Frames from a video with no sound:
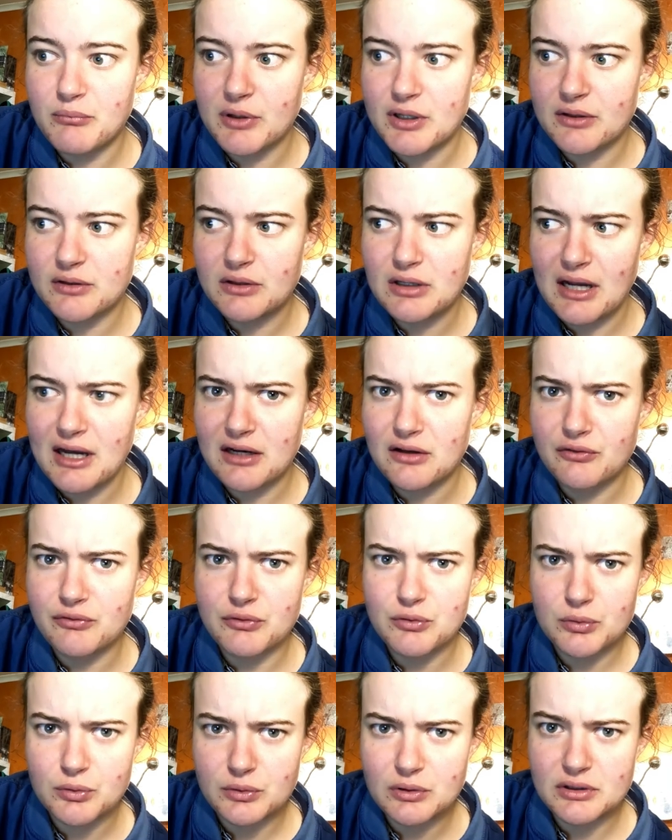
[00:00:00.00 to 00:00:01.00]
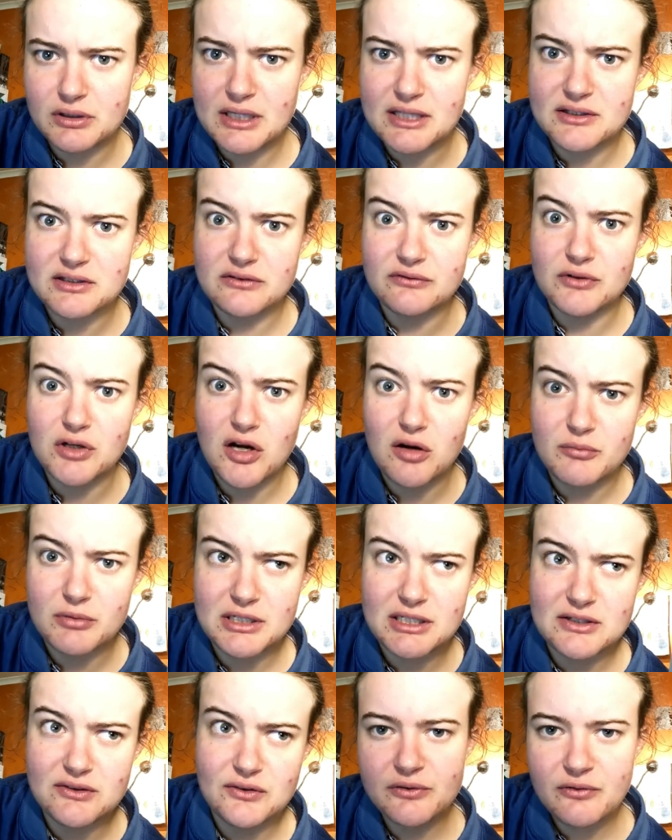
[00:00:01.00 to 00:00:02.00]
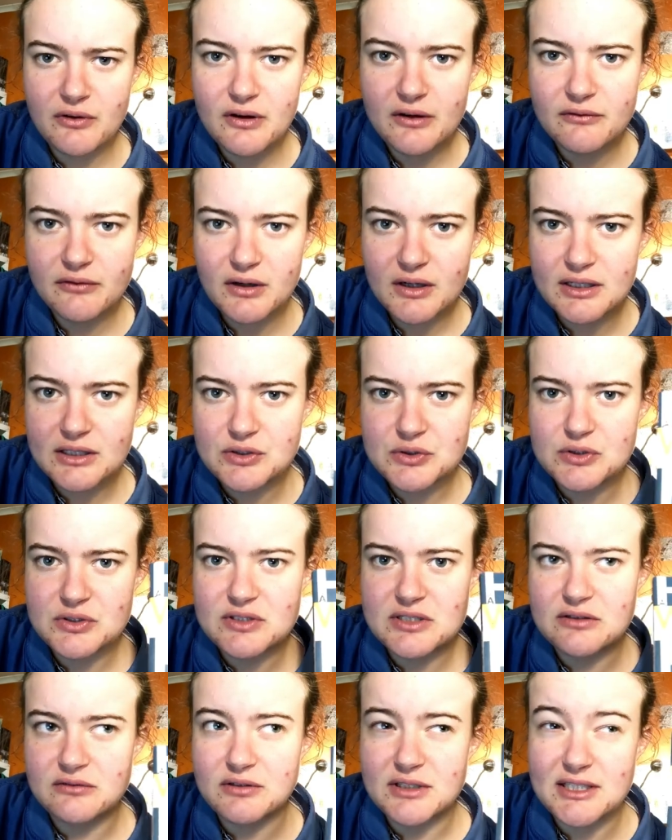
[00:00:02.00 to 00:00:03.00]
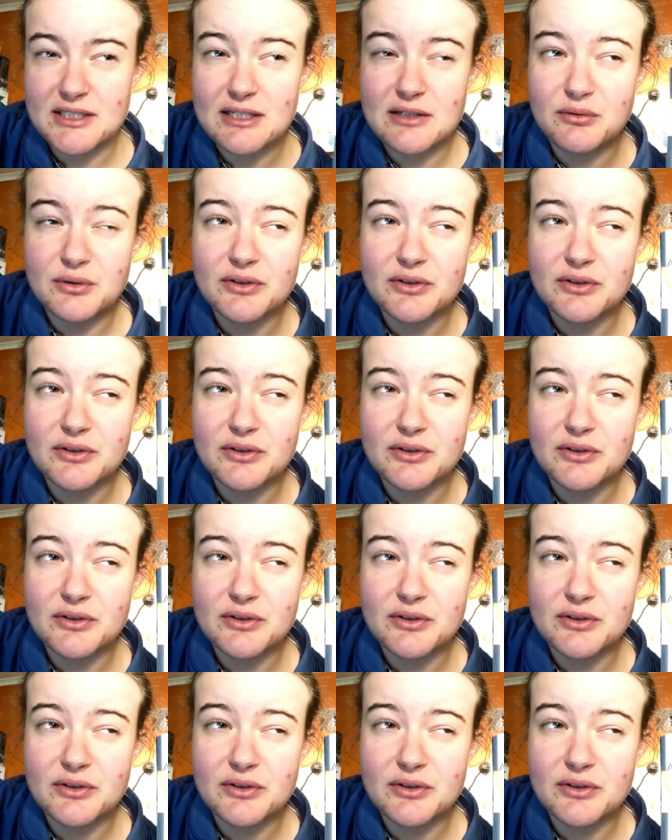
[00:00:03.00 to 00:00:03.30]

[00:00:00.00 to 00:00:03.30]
but kind of through the lens of comedy. It was very, very interesting read.